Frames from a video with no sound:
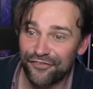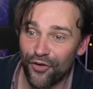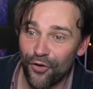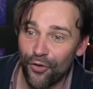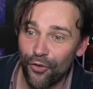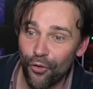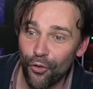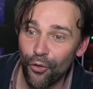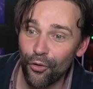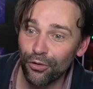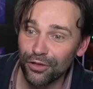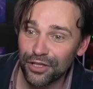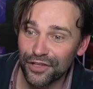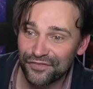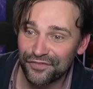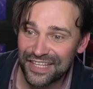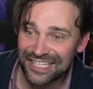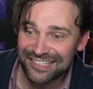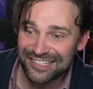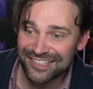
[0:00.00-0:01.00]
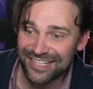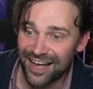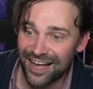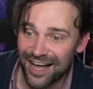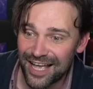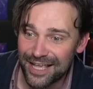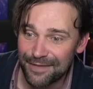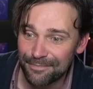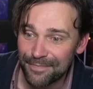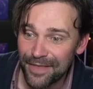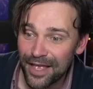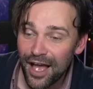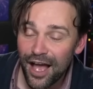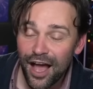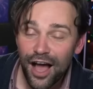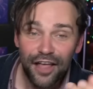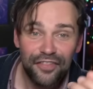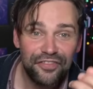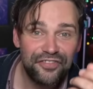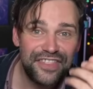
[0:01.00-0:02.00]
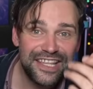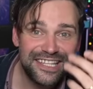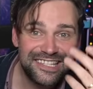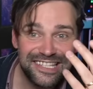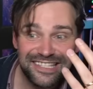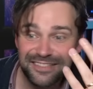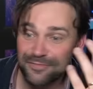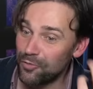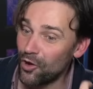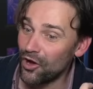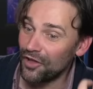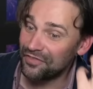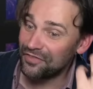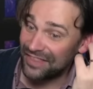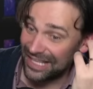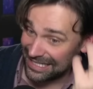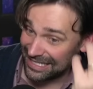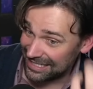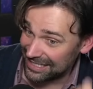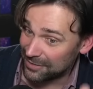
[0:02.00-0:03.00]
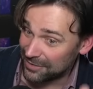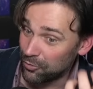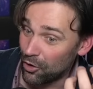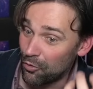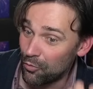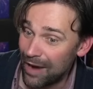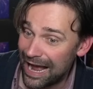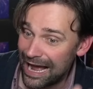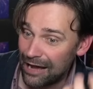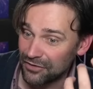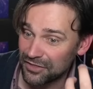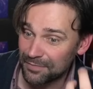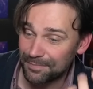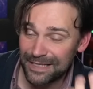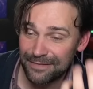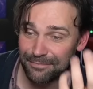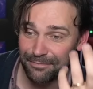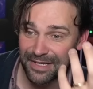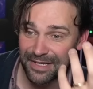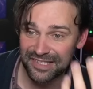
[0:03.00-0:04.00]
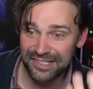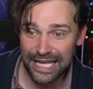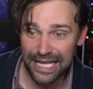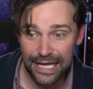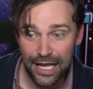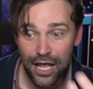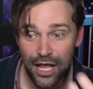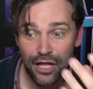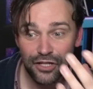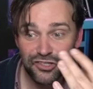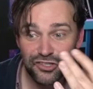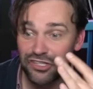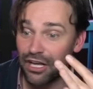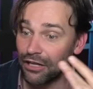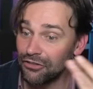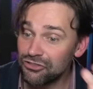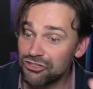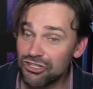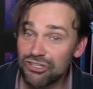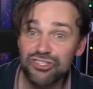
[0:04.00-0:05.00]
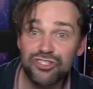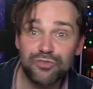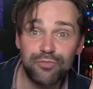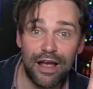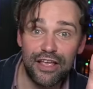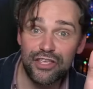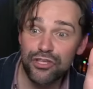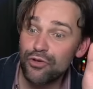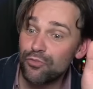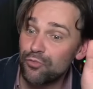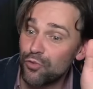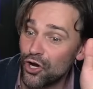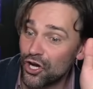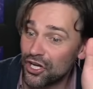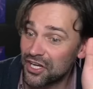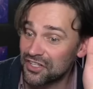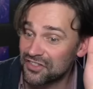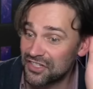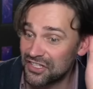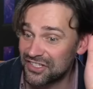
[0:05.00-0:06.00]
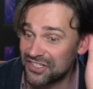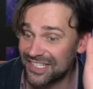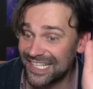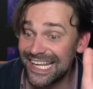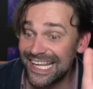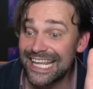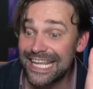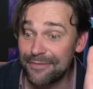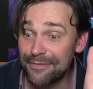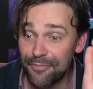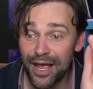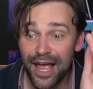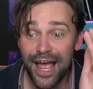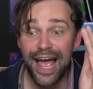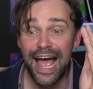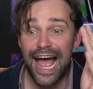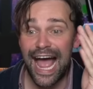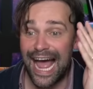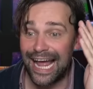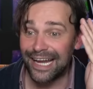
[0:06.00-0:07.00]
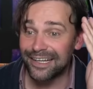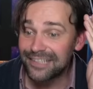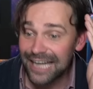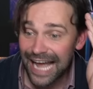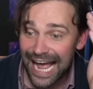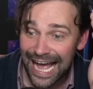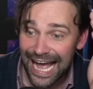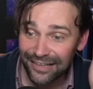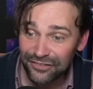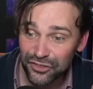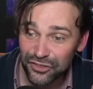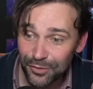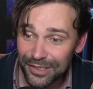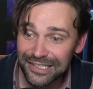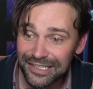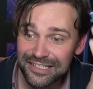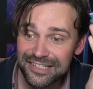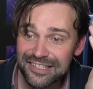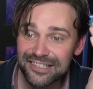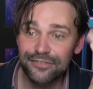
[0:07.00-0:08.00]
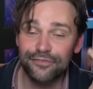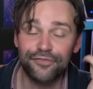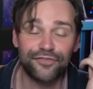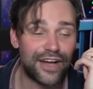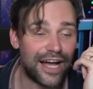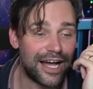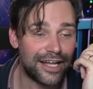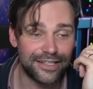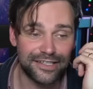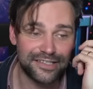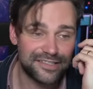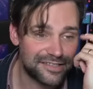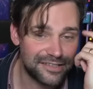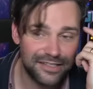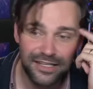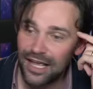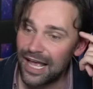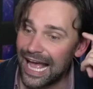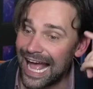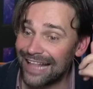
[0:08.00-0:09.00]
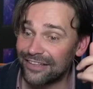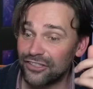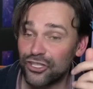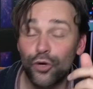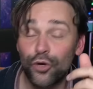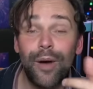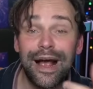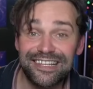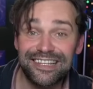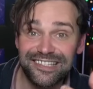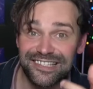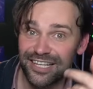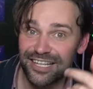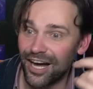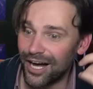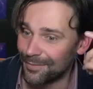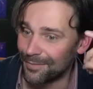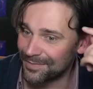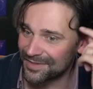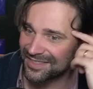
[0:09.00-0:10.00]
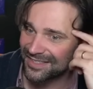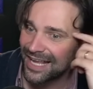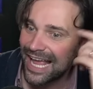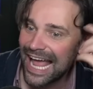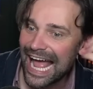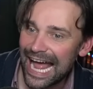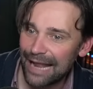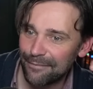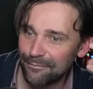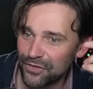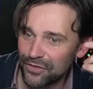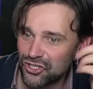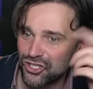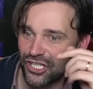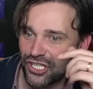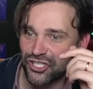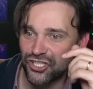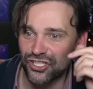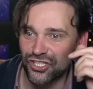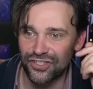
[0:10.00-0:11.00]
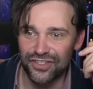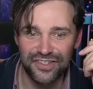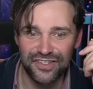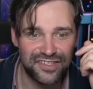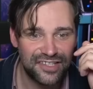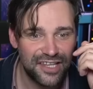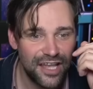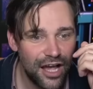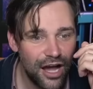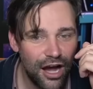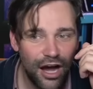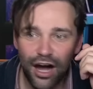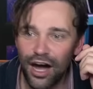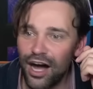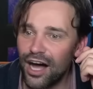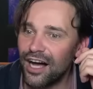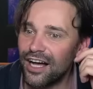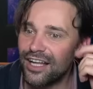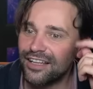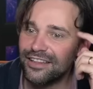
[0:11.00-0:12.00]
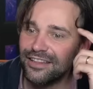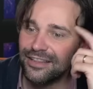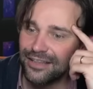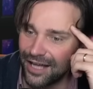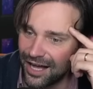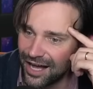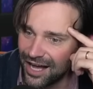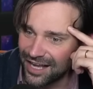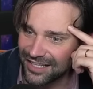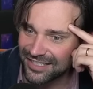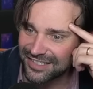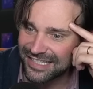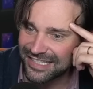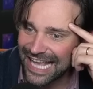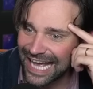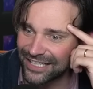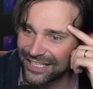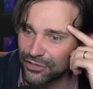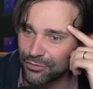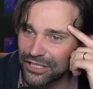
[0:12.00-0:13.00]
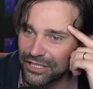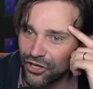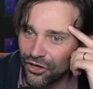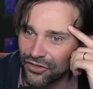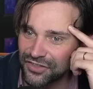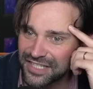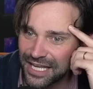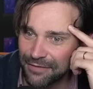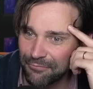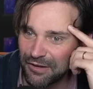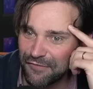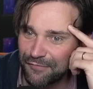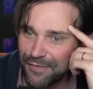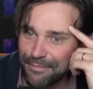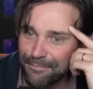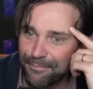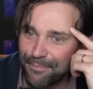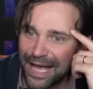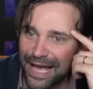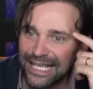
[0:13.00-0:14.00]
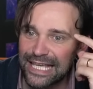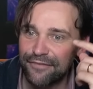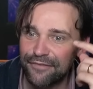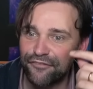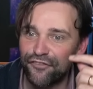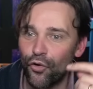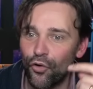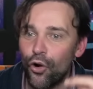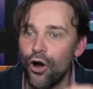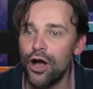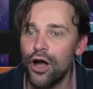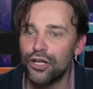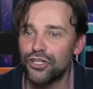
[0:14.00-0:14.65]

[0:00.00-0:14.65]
for all of this time? This is what WoW's been missing. Dungeons where you work as a team, and Anduin and Sylvanas, and quest hubs and magicians. At last, the Anduin content we've been begging for.